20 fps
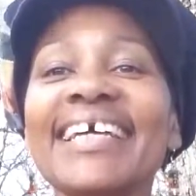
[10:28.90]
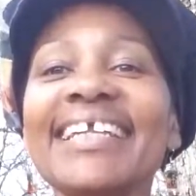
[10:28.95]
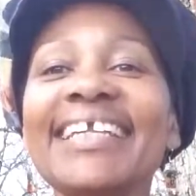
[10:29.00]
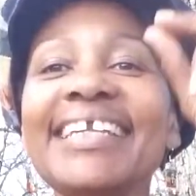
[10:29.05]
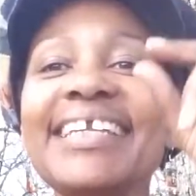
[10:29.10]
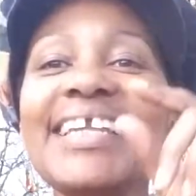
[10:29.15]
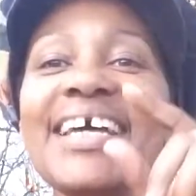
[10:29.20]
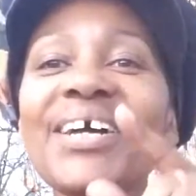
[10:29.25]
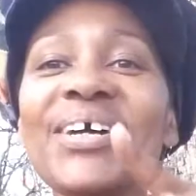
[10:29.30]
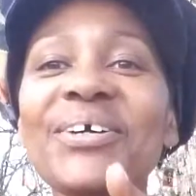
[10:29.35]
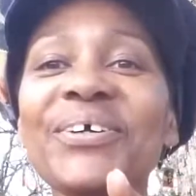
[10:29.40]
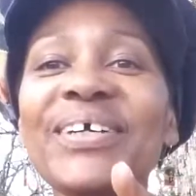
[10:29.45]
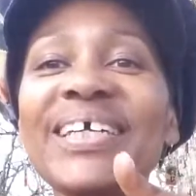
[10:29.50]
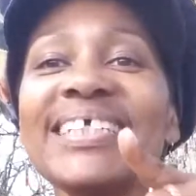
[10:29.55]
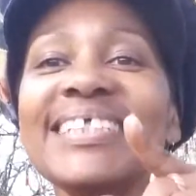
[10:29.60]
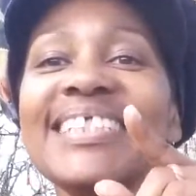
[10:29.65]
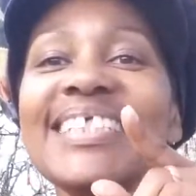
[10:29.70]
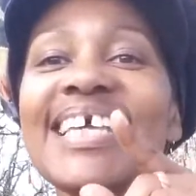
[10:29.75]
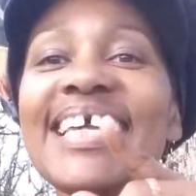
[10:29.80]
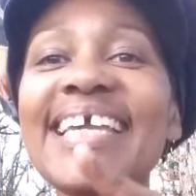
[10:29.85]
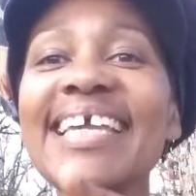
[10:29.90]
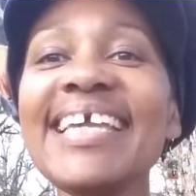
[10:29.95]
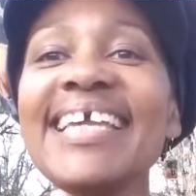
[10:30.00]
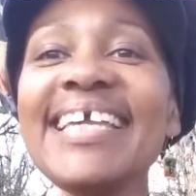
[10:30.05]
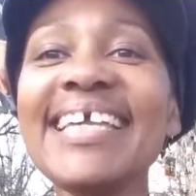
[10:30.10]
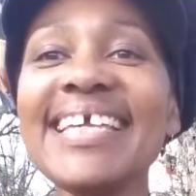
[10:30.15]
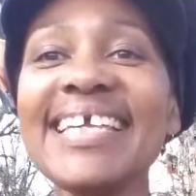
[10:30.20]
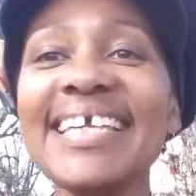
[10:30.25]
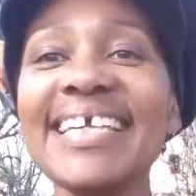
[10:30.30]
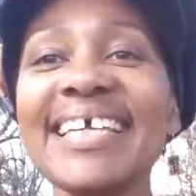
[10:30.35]
No, it's
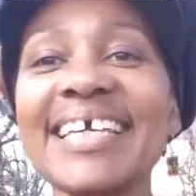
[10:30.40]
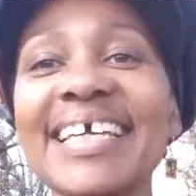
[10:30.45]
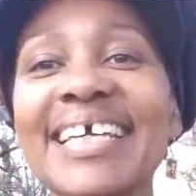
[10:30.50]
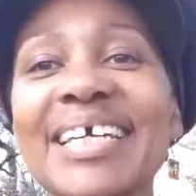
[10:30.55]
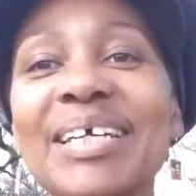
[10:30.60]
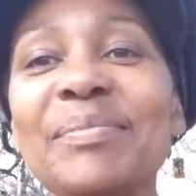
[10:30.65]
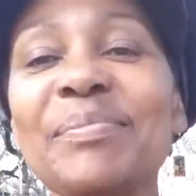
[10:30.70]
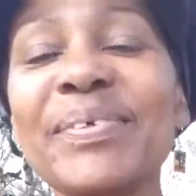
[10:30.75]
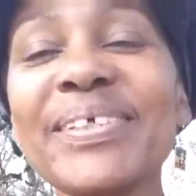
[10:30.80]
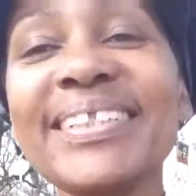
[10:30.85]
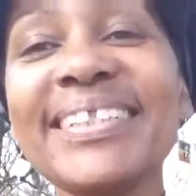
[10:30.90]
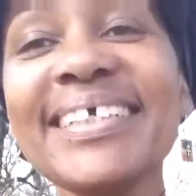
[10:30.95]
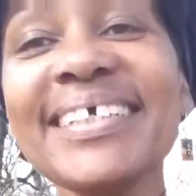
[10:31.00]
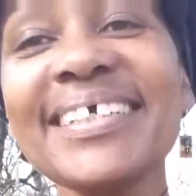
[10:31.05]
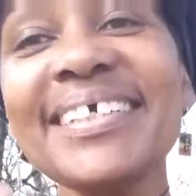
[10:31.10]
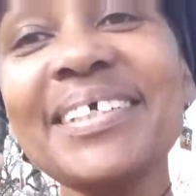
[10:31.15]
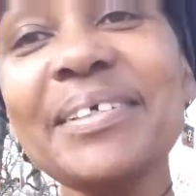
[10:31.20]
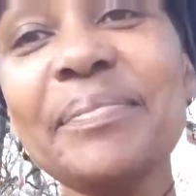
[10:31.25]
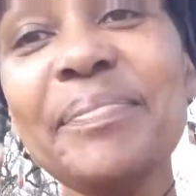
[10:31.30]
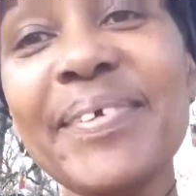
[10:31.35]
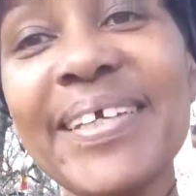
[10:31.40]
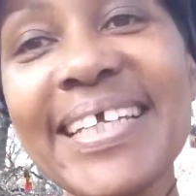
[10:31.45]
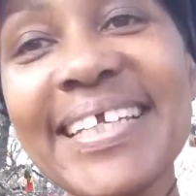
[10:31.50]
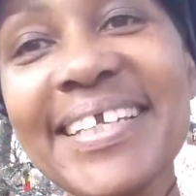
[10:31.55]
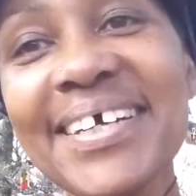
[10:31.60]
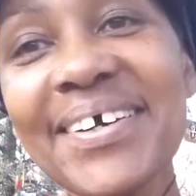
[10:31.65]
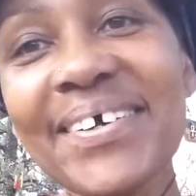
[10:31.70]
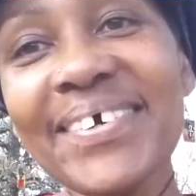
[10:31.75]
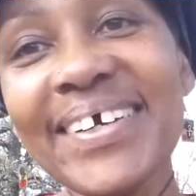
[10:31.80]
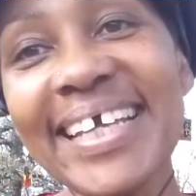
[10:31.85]
he. But there could be
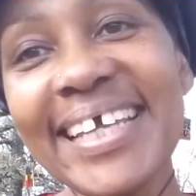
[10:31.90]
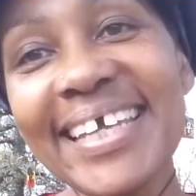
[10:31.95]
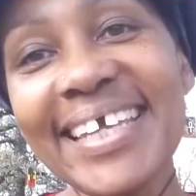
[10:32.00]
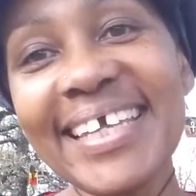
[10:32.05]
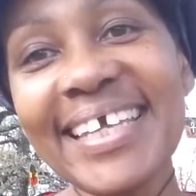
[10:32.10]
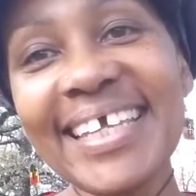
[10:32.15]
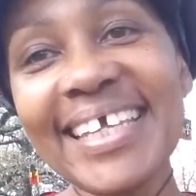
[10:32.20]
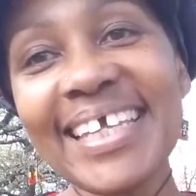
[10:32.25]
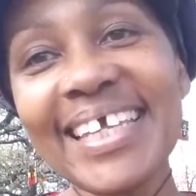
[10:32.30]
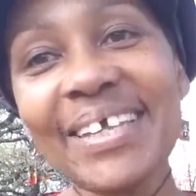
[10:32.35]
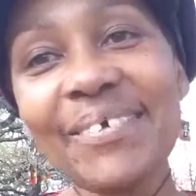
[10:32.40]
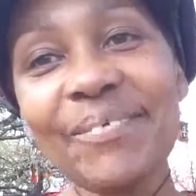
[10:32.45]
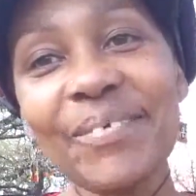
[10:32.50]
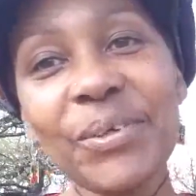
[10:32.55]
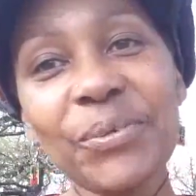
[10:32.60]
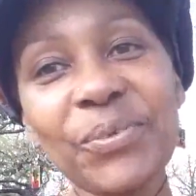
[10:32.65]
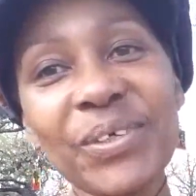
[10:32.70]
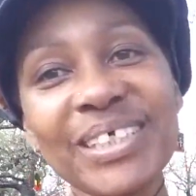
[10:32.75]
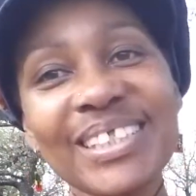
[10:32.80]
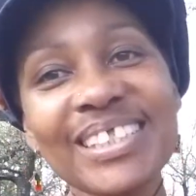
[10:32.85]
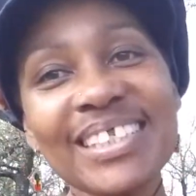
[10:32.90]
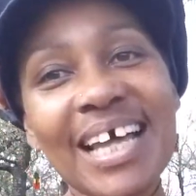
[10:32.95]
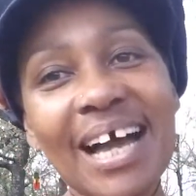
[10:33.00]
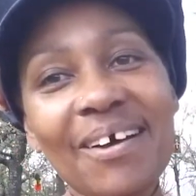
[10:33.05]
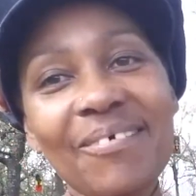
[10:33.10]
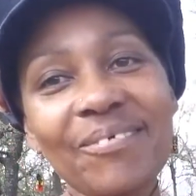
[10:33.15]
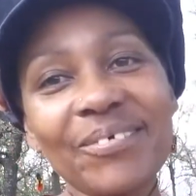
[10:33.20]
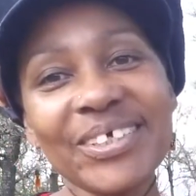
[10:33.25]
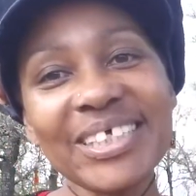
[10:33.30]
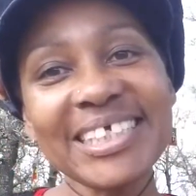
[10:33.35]
no he if it was
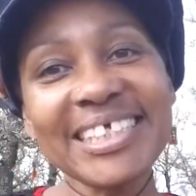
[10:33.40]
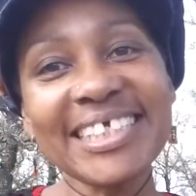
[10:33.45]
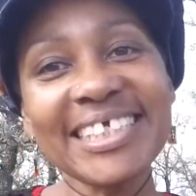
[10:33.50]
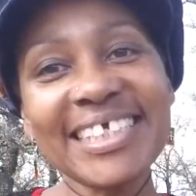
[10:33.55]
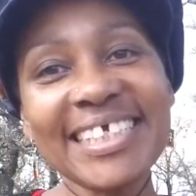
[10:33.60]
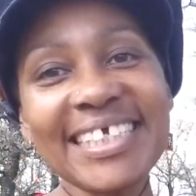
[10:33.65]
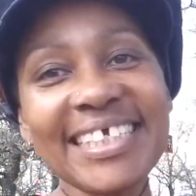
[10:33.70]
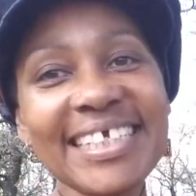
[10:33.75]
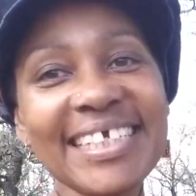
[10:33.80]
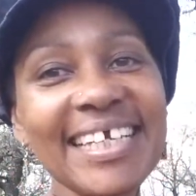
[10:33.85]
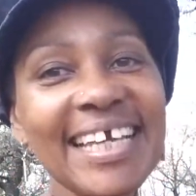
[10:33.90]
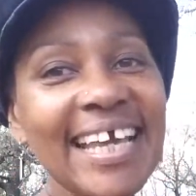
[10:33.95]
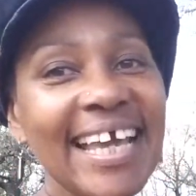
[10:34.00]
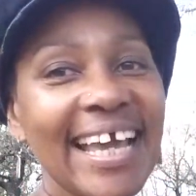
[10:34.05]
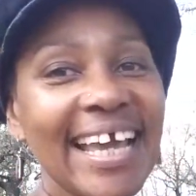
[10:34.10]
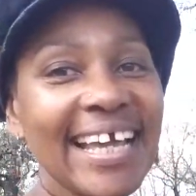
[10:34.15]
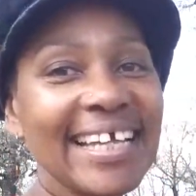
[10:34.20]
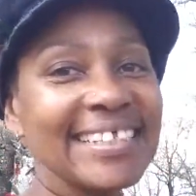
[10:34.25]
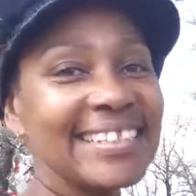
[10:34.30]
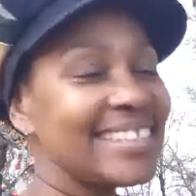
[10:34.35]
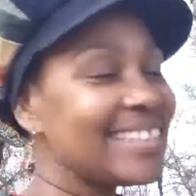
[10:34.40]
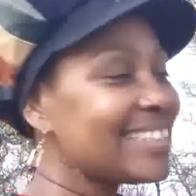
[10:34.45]
not for she. And